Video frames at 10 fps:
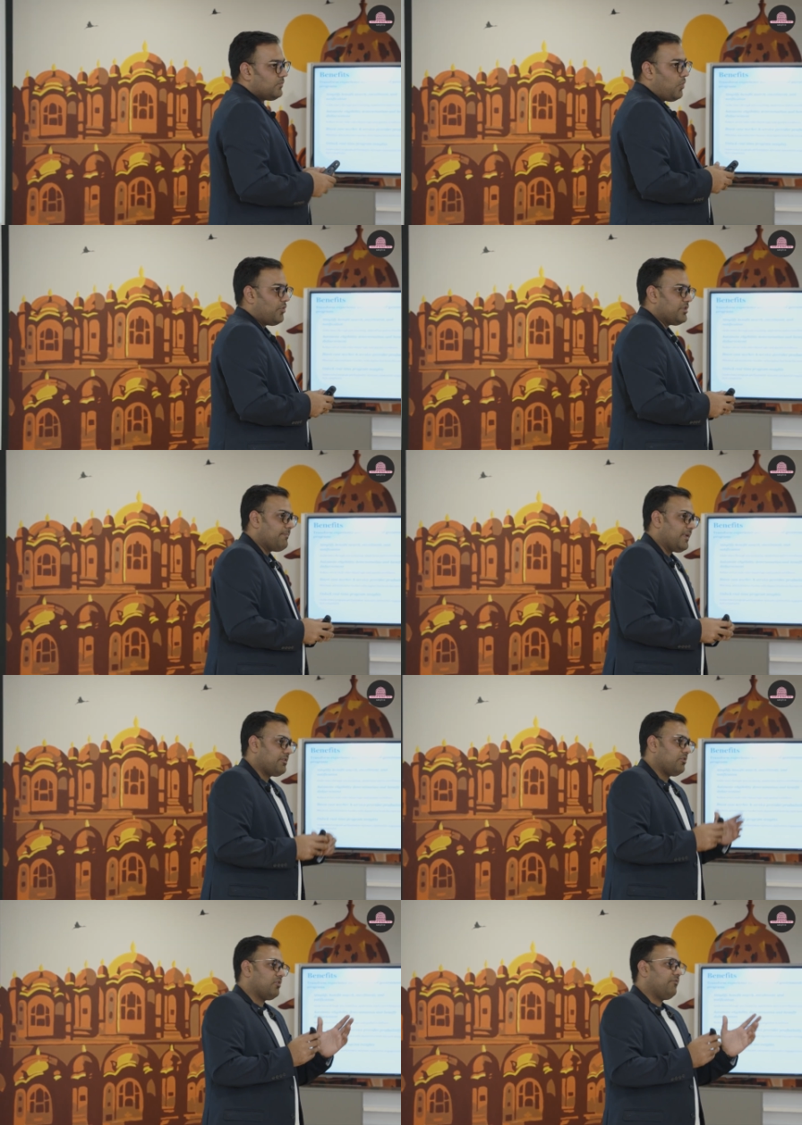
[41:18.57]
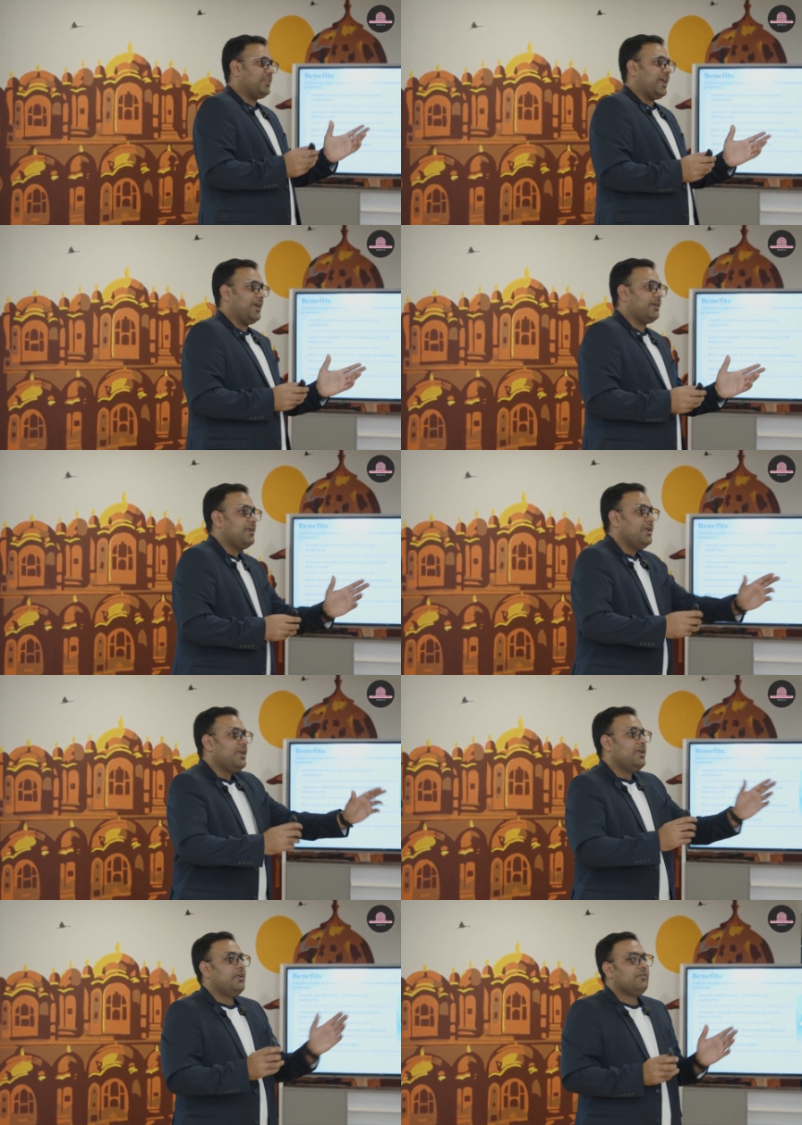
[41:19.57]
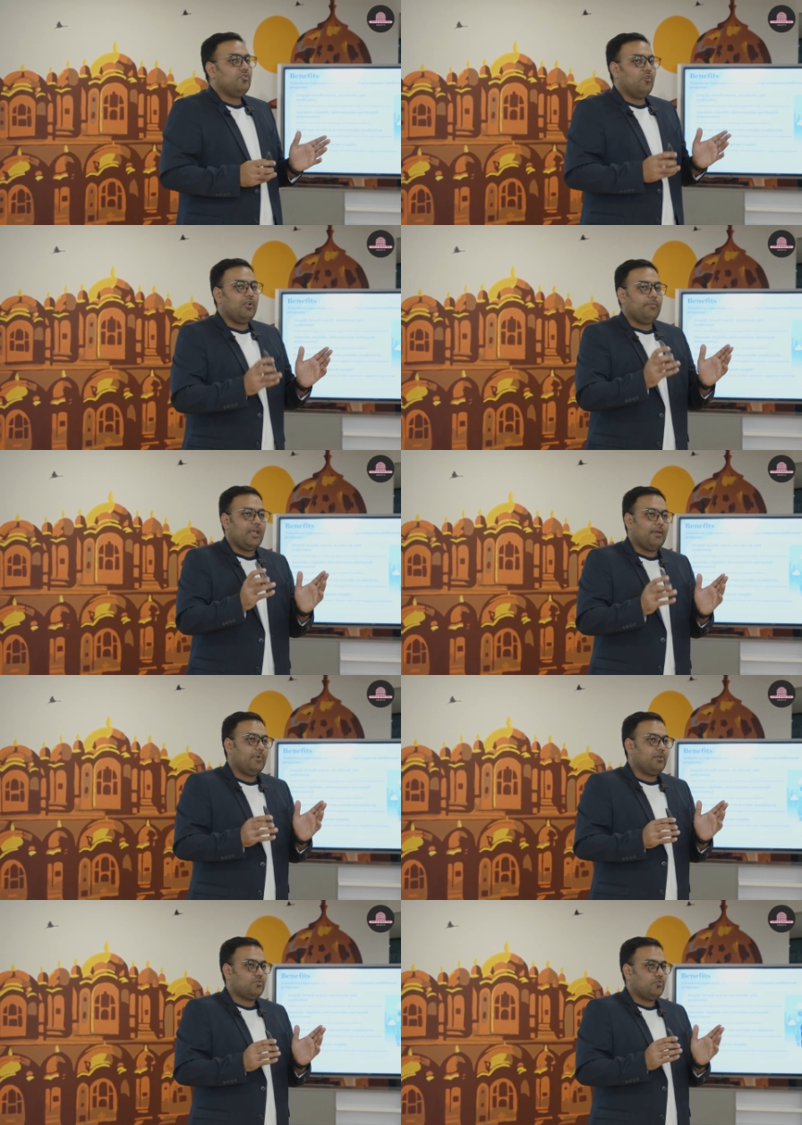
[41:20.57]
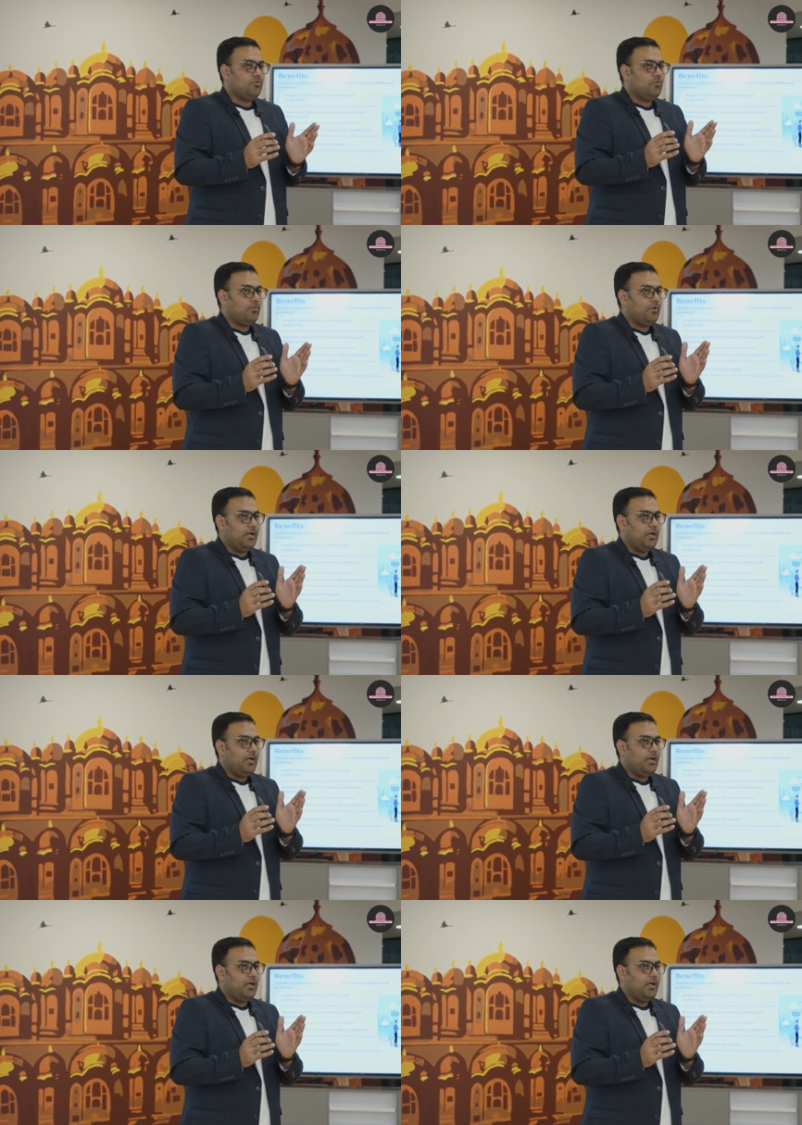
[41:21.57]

On the basis of that, you will be able to